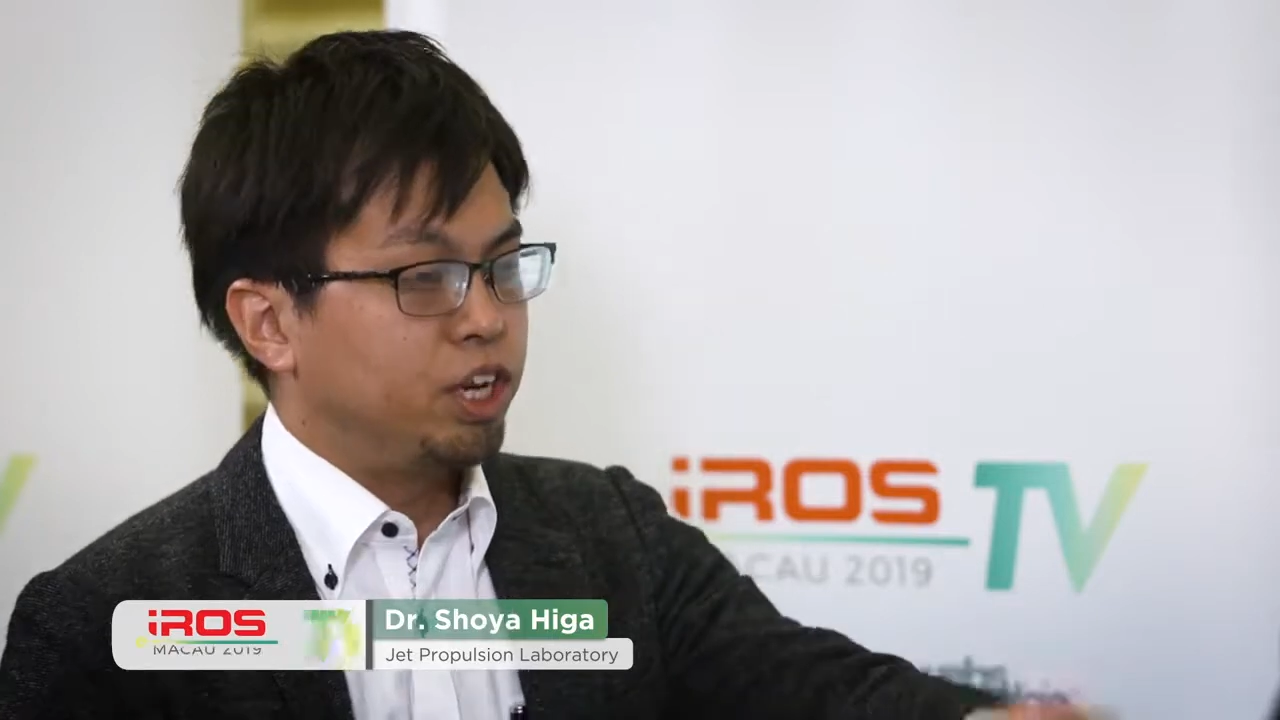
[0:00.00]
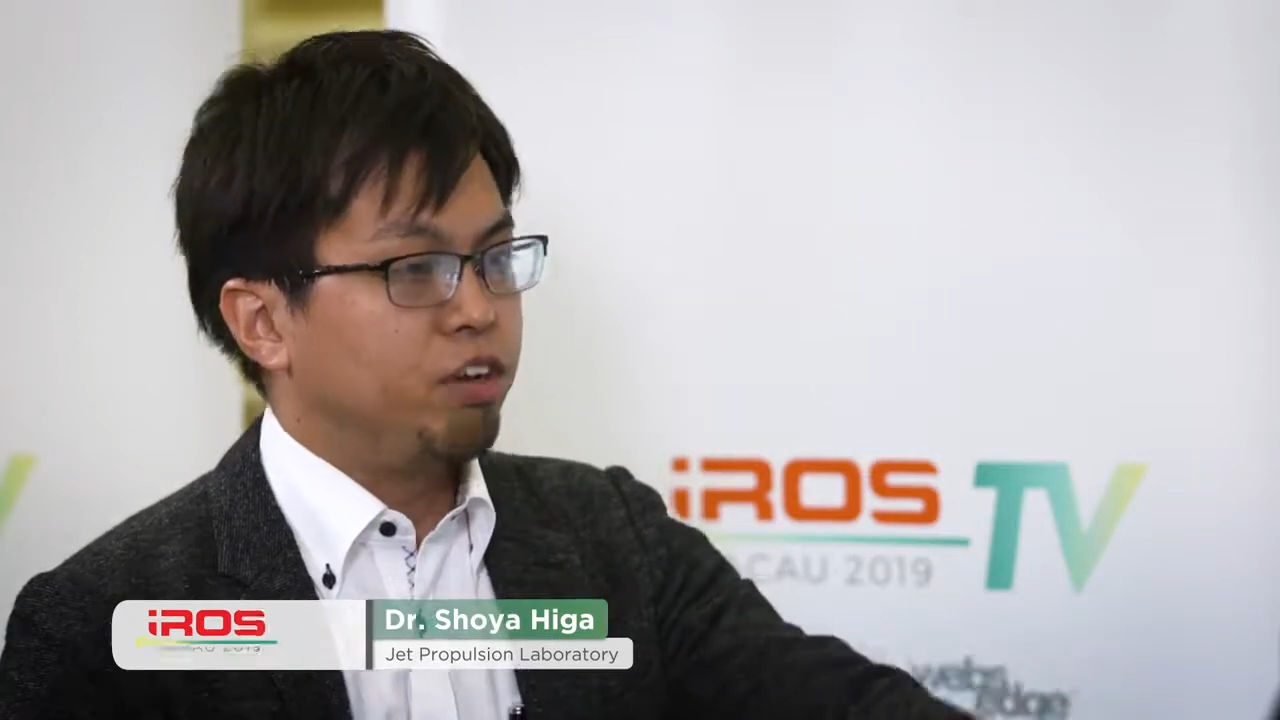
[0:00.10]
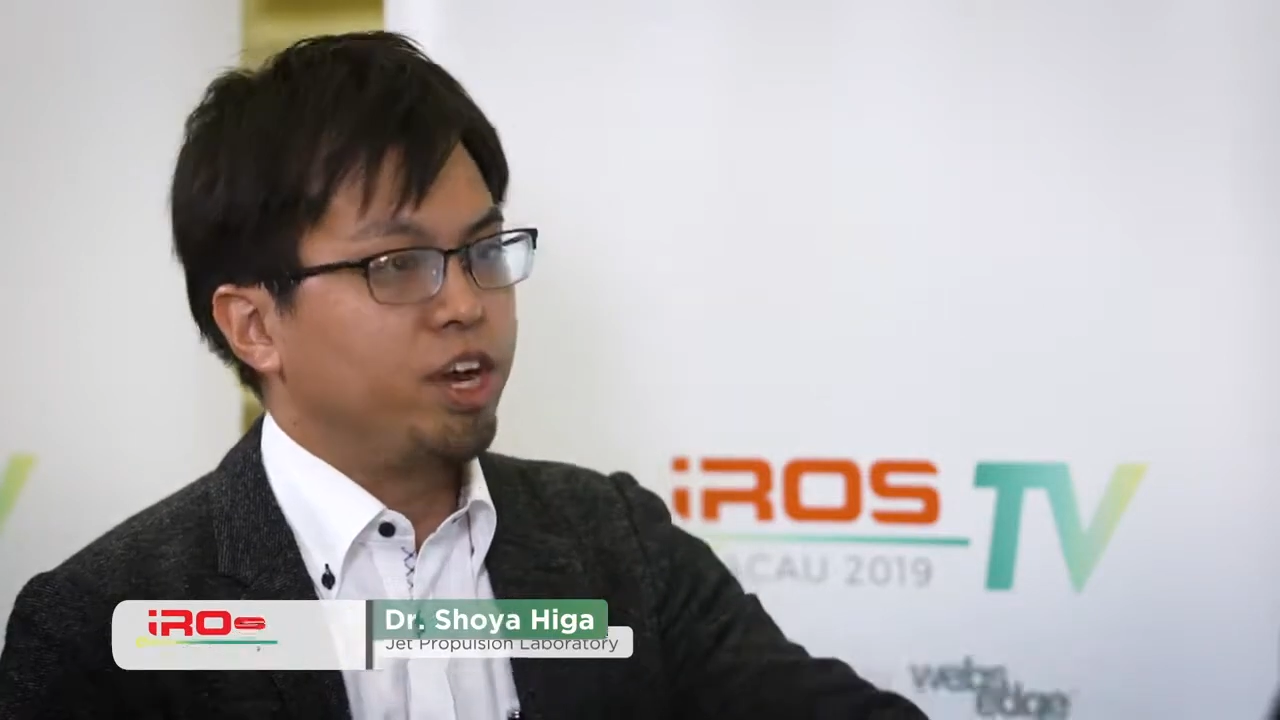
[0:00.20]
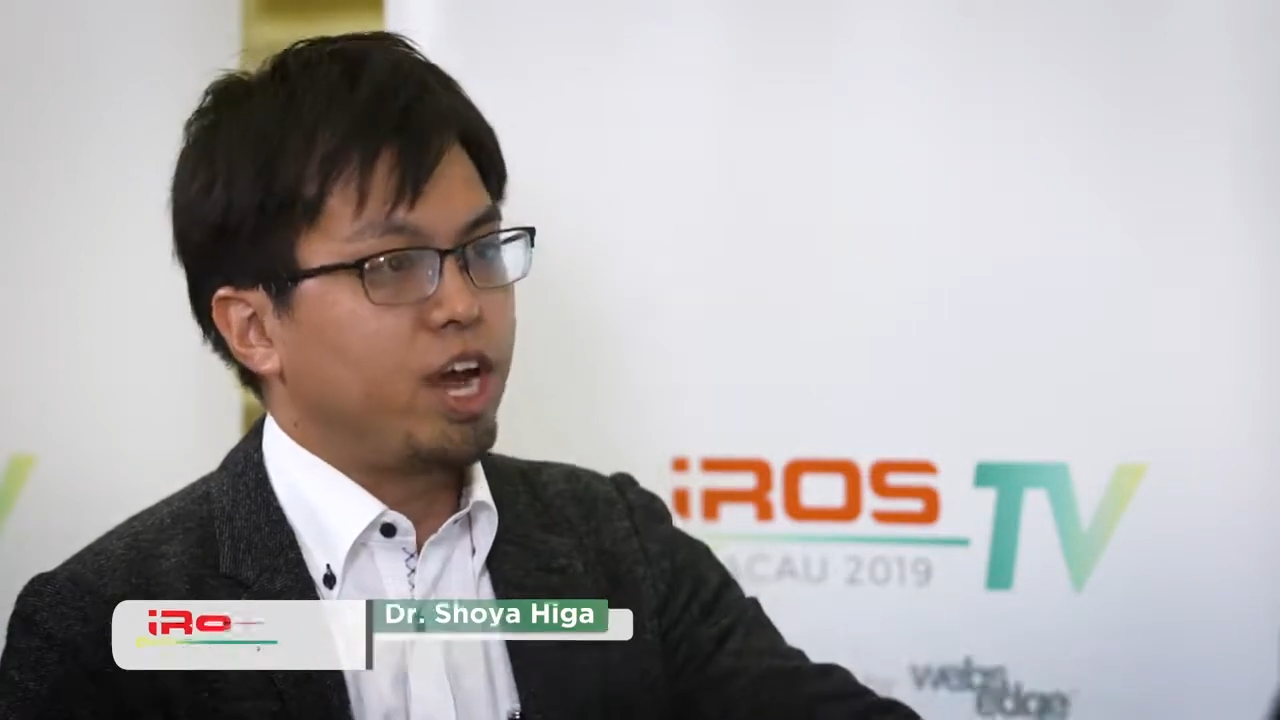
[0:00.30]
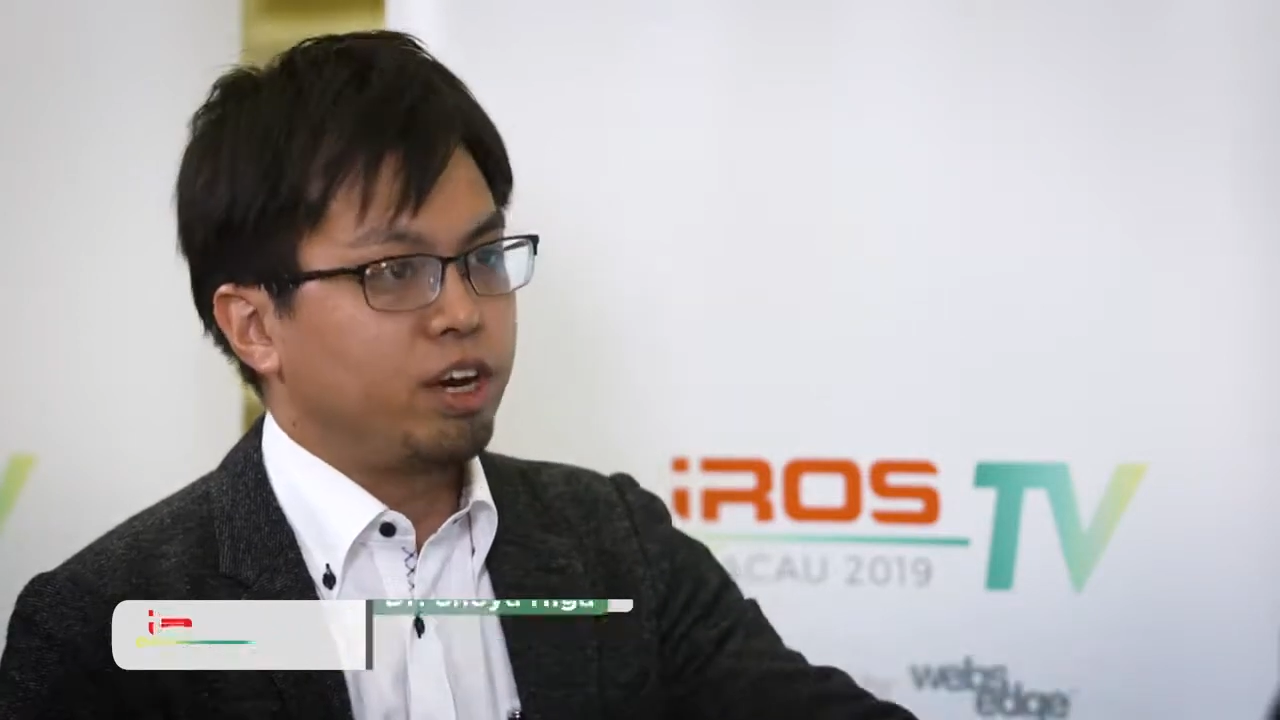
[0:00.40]

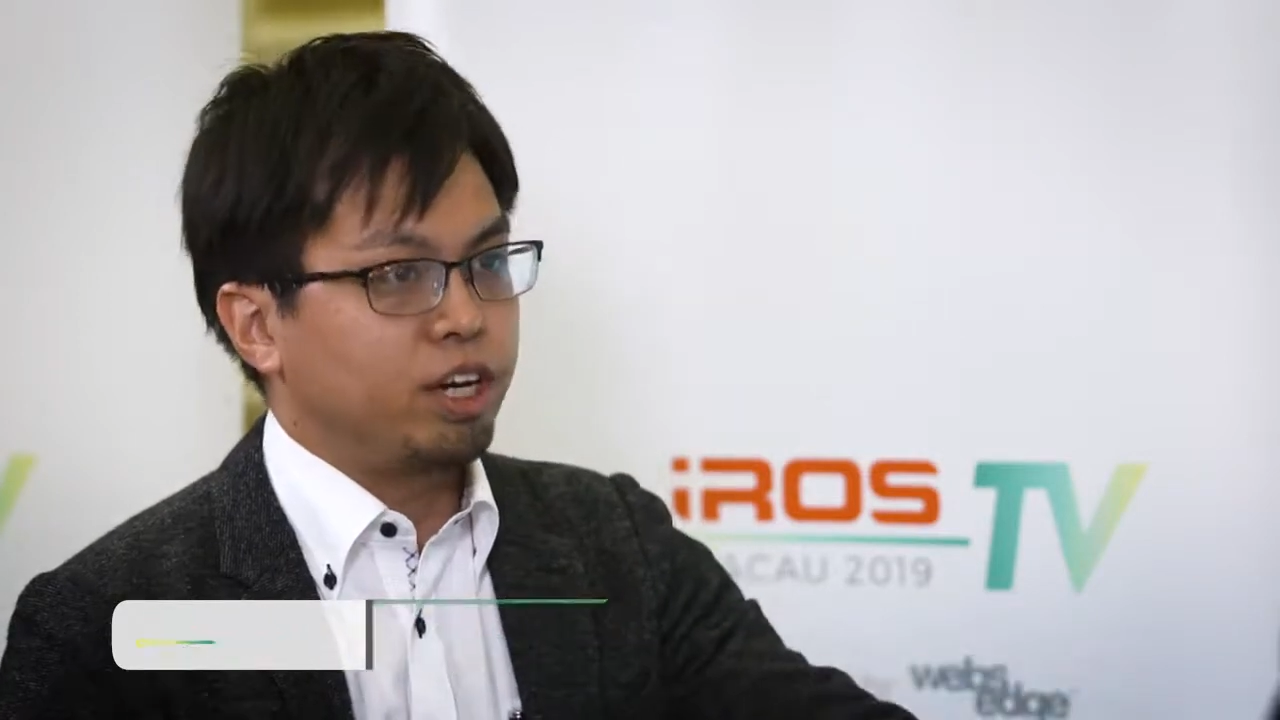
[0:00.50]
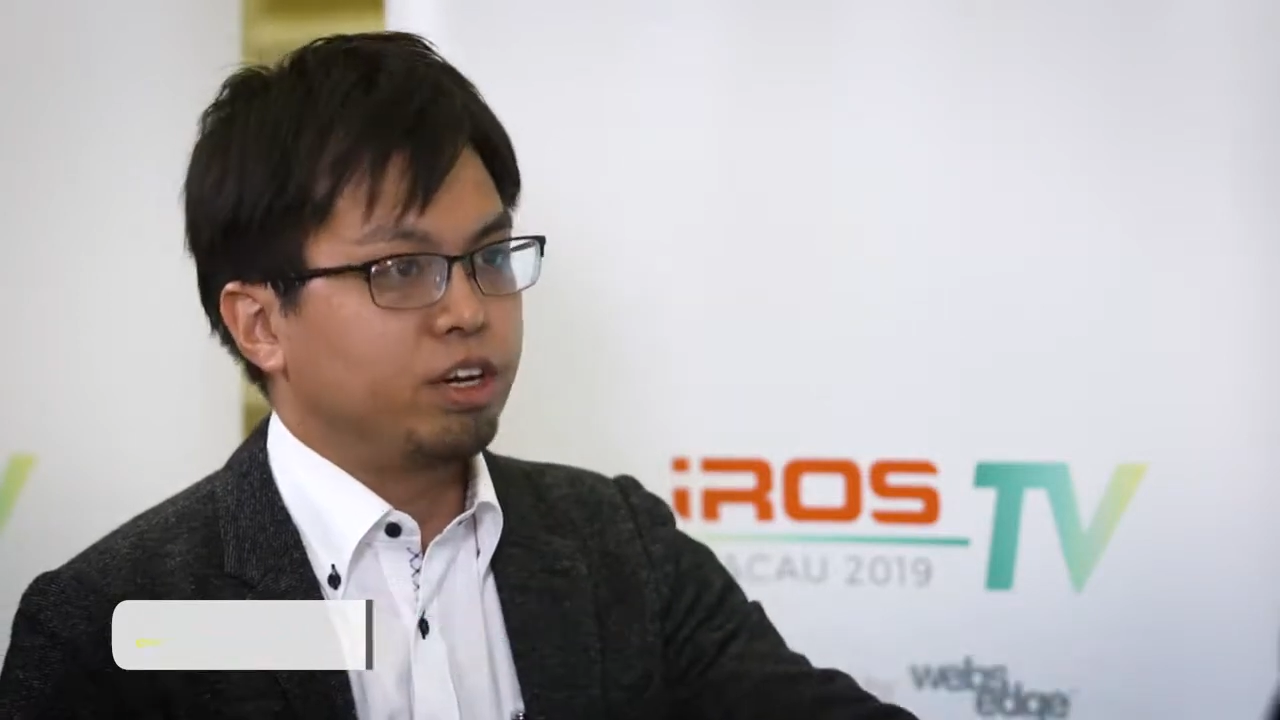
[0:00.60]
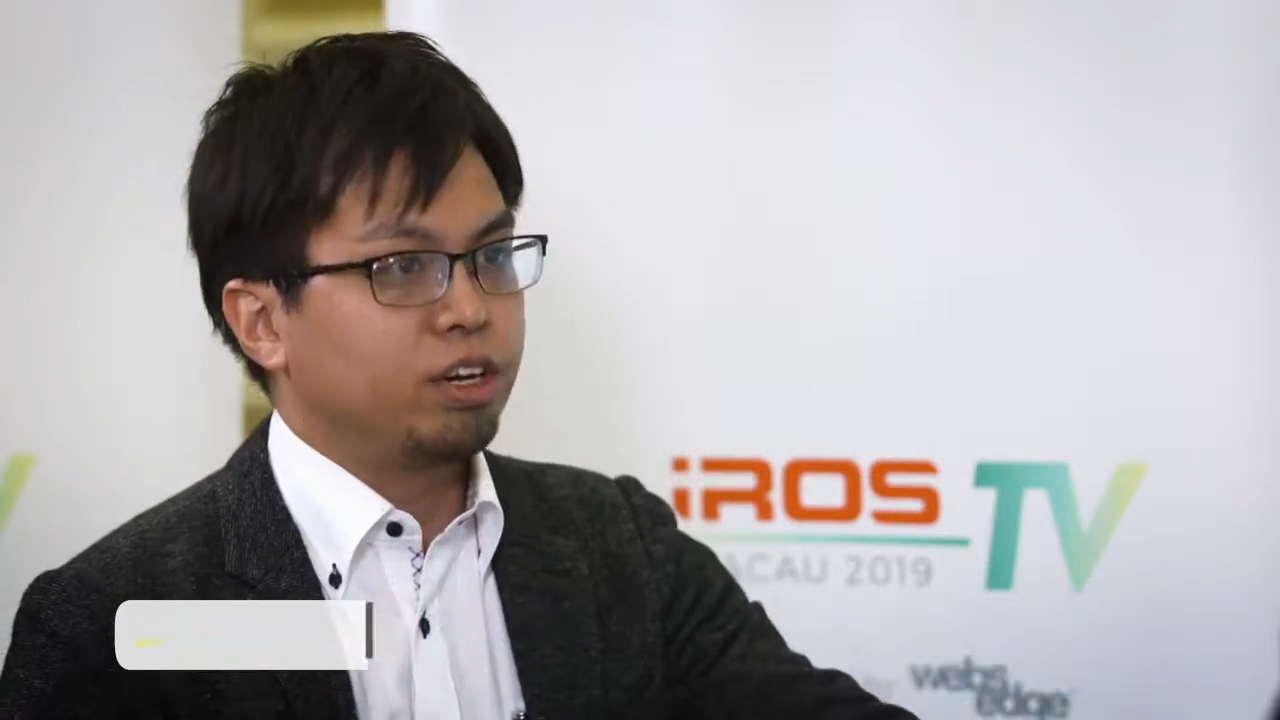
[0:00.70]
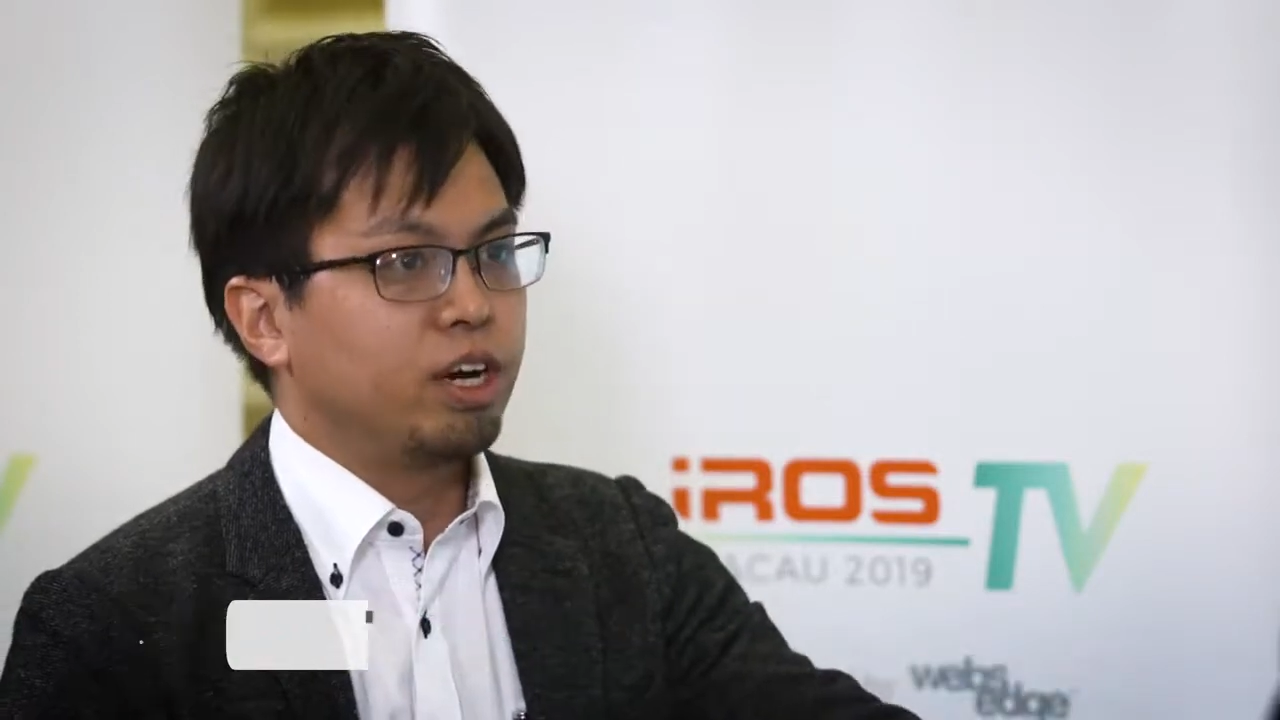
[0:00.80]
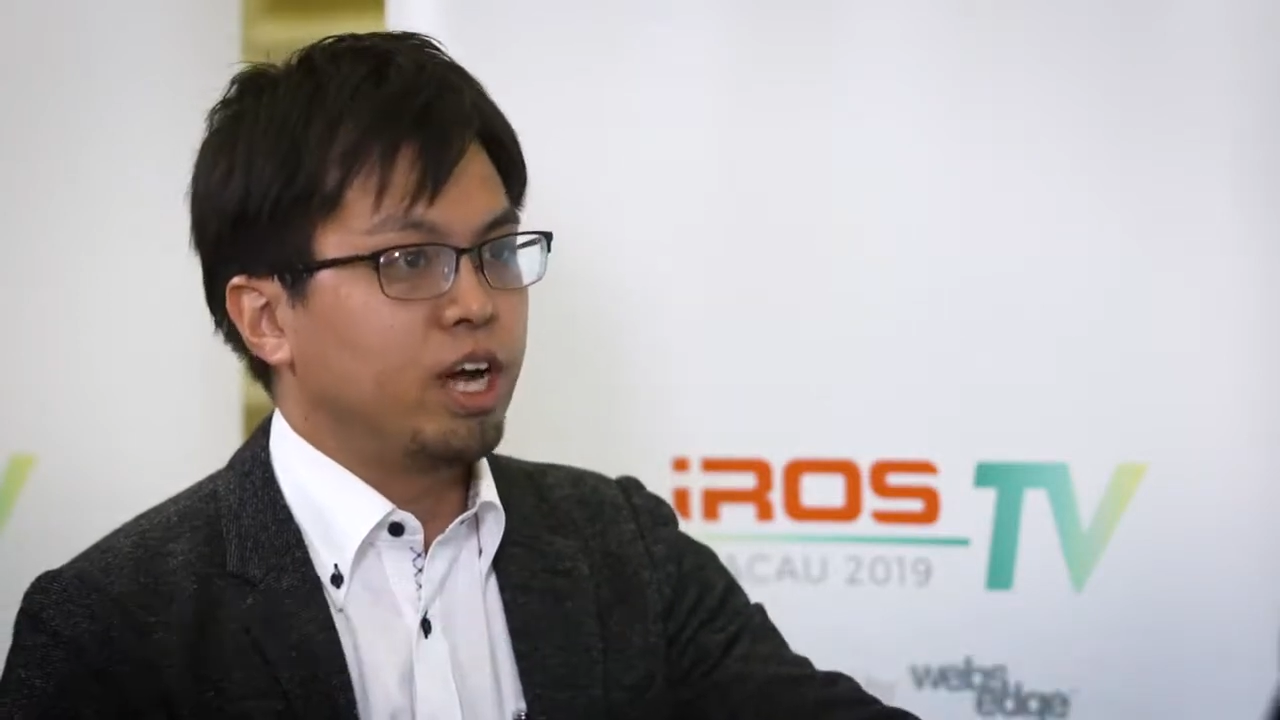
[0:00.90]
hilly area,